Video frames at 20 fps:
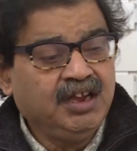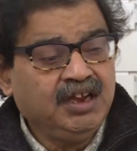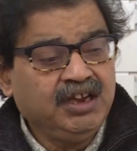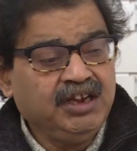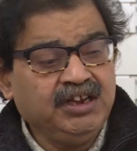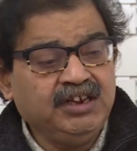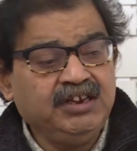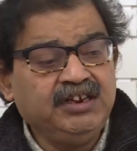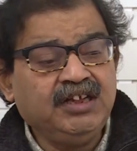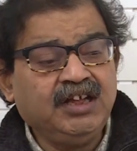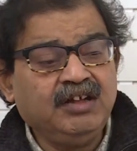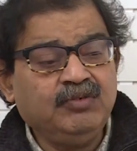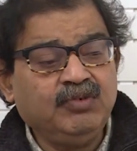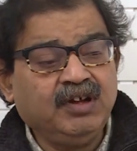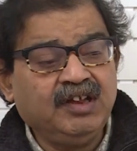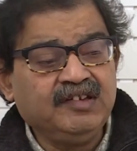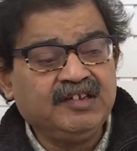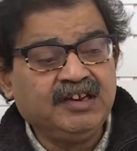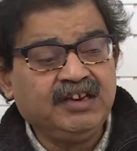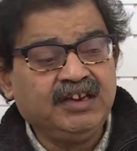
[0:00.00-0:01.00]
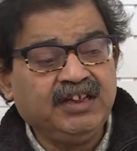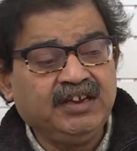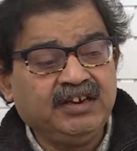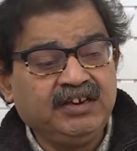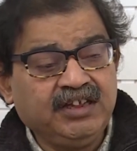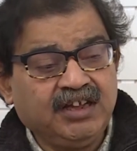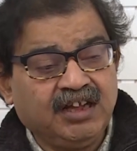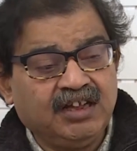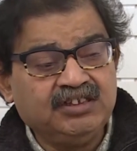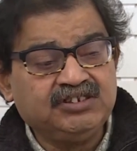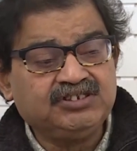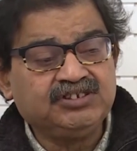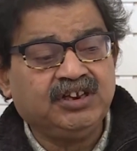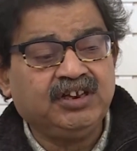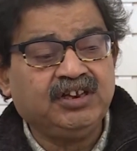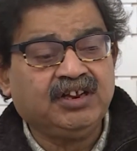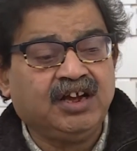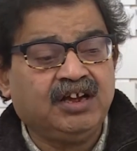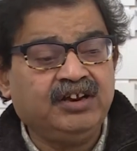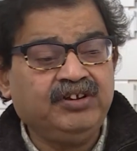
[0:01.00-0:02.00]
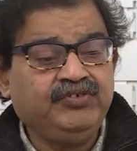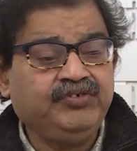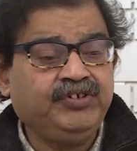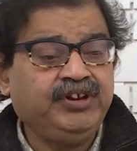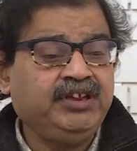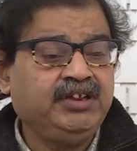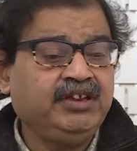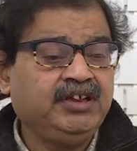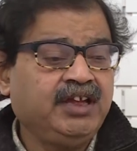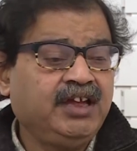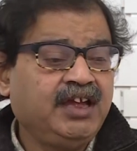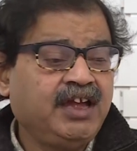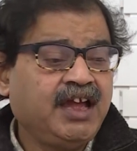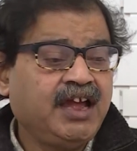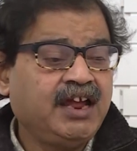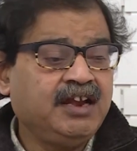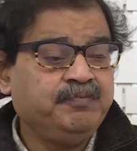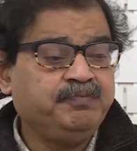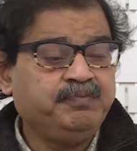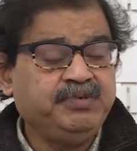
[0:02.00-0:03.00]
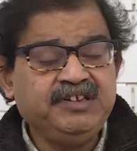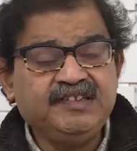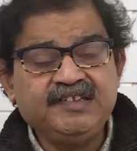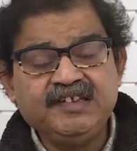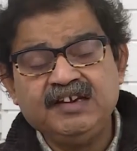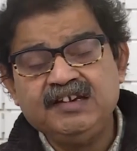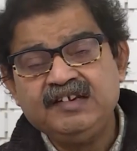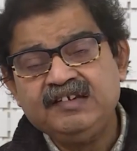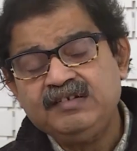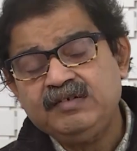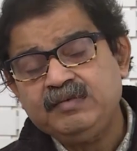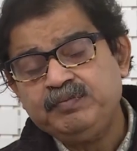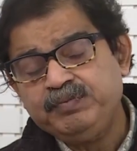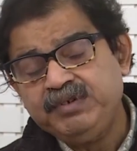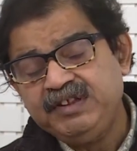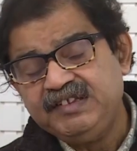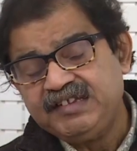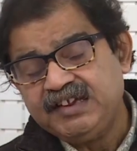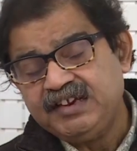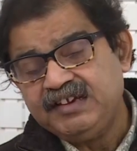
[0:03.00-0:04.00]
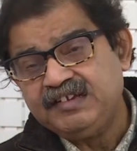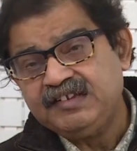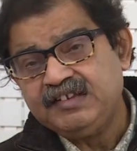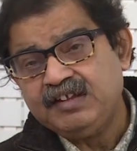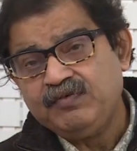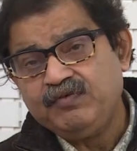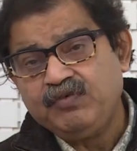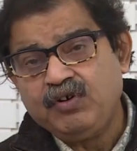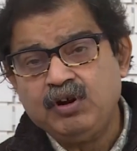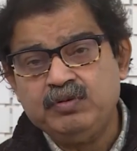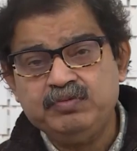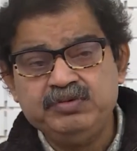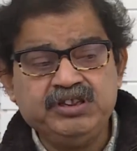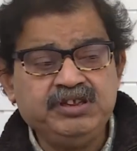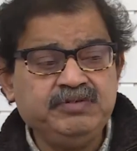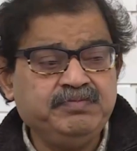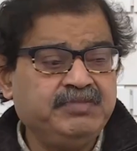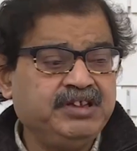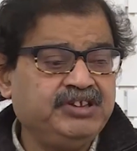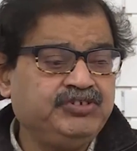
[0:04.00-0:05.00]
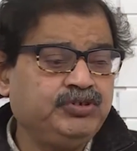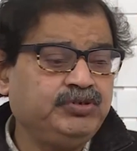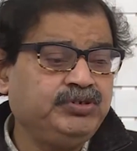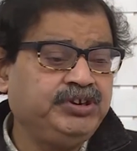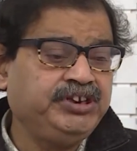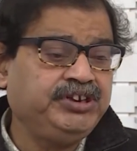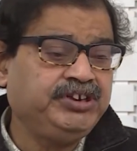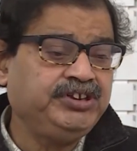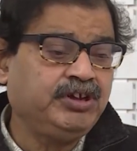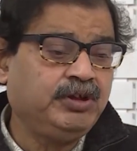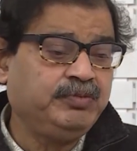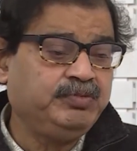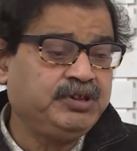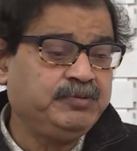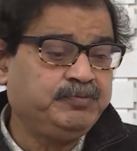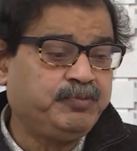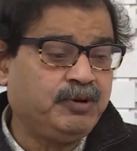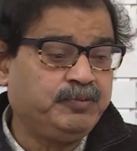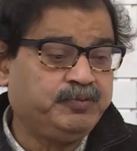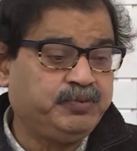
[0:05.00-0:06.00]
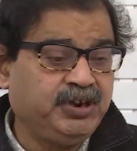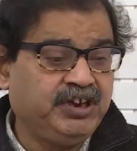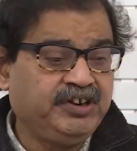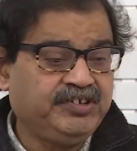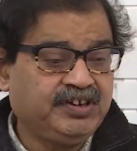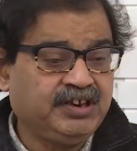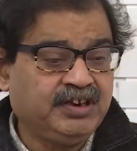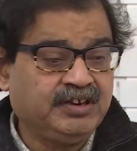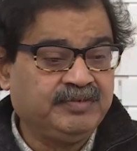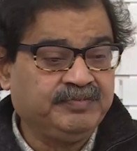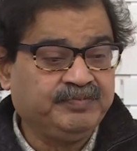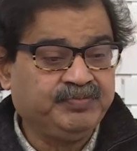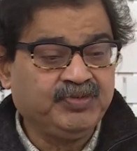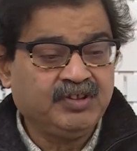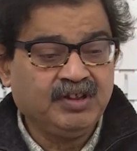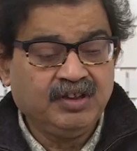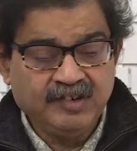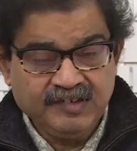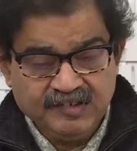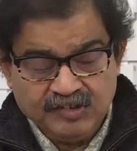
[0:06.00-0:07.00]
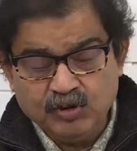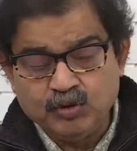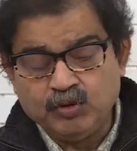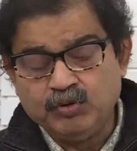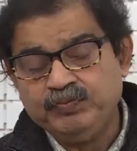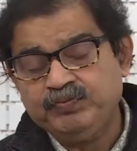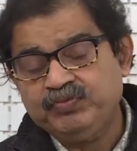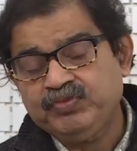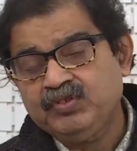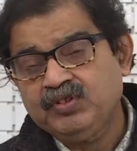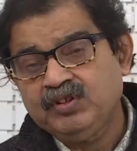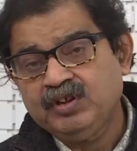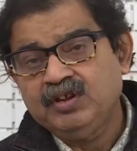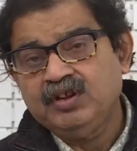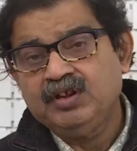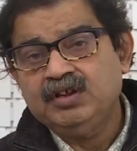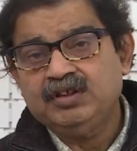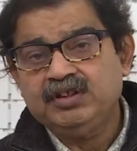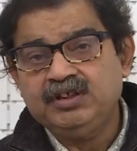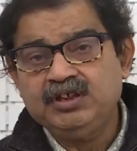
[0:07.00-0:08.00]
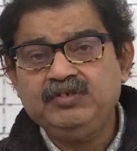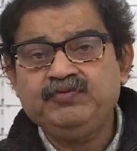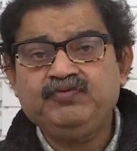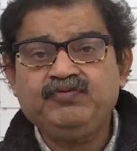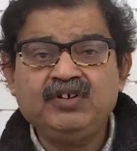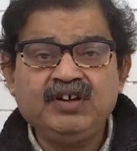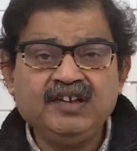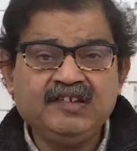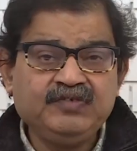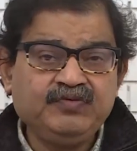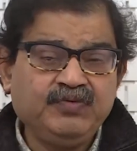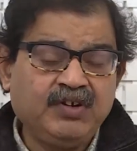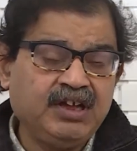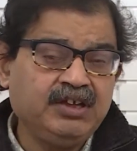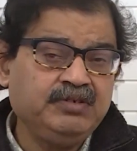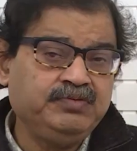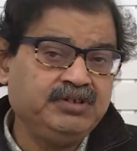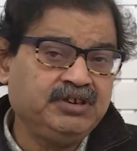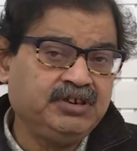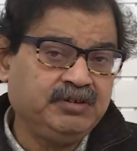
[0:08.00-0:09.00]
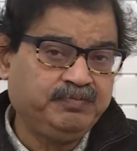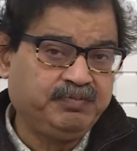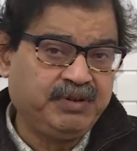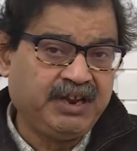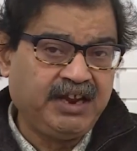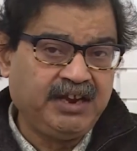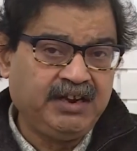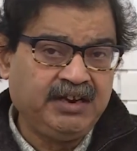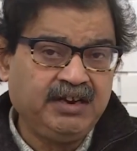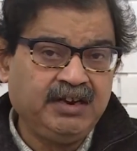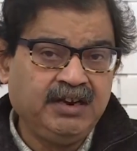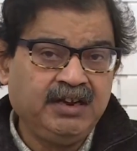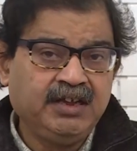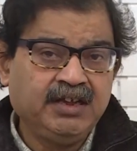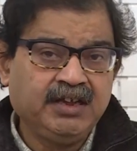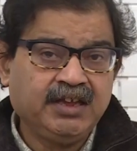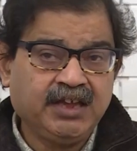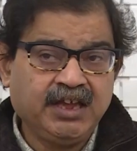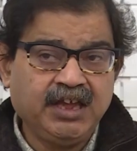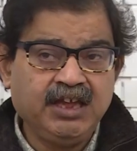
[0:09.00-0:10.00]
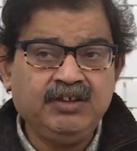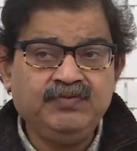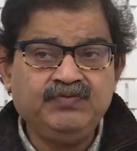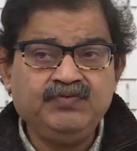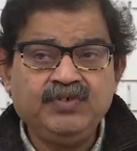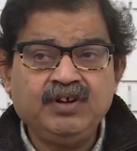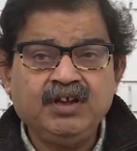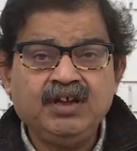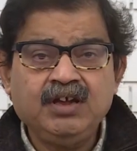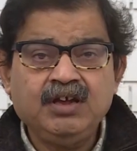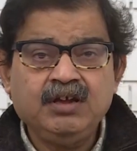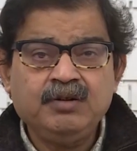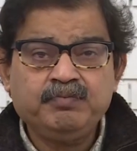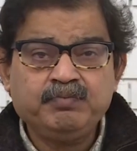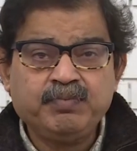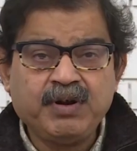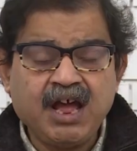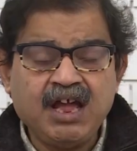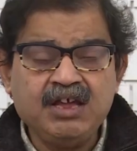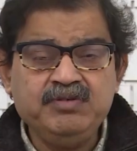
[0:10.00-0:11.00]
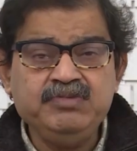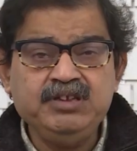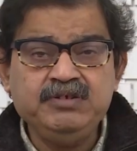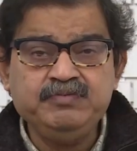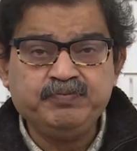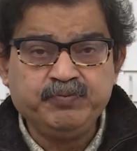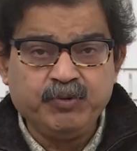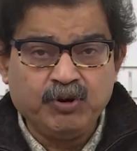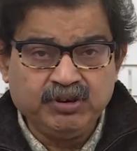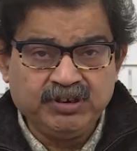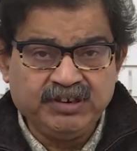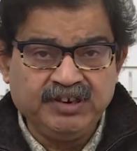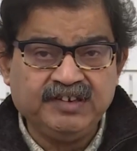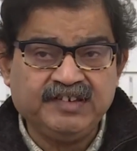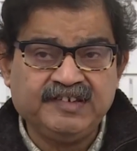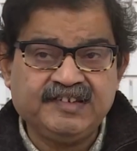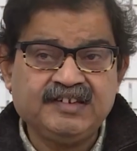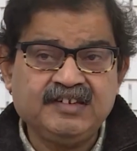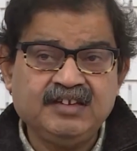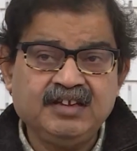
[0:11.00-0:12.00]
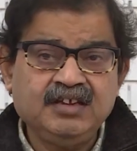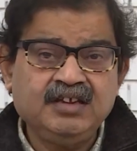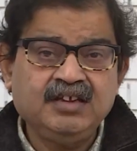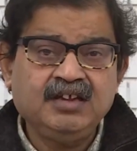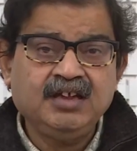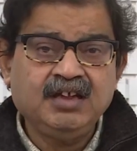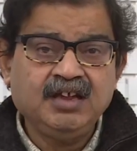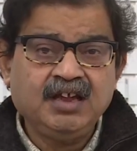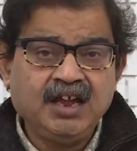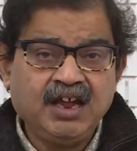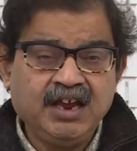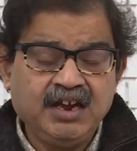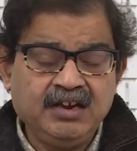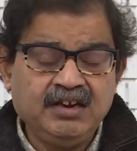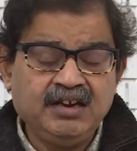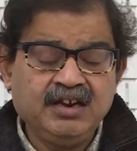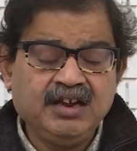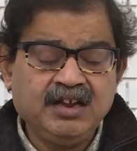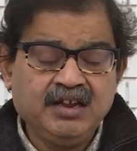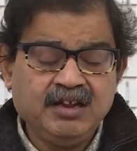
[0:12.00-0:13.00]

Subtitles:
India was an agricultural country and peasants formed the majority of the population. So, the first 5-year plan gave prime importance and